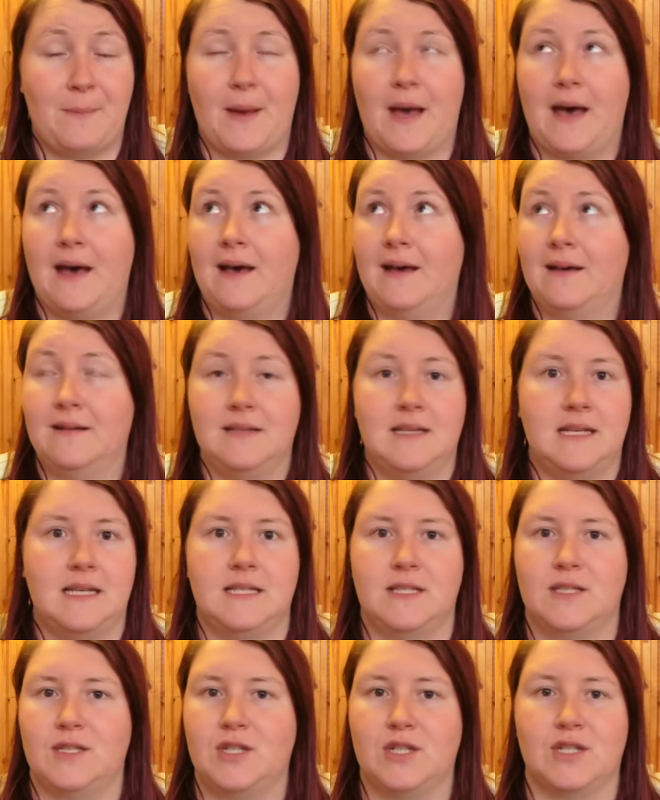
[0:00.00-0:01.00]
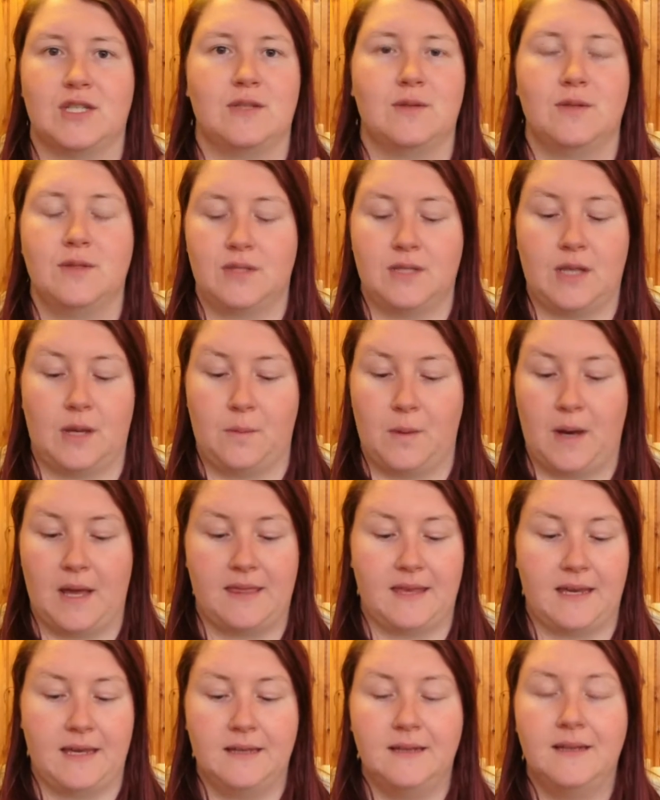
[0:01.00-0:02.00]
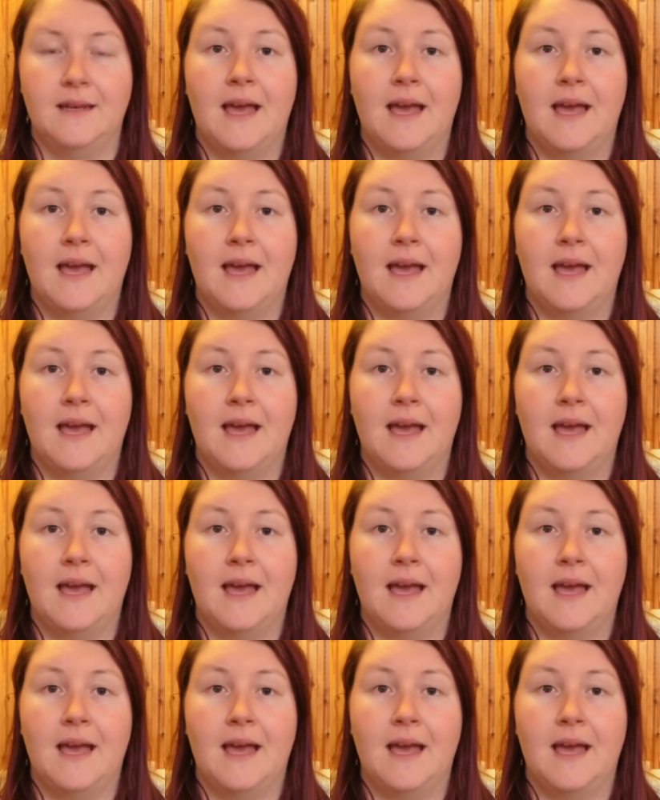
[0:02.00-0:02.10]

but it's just so worth it.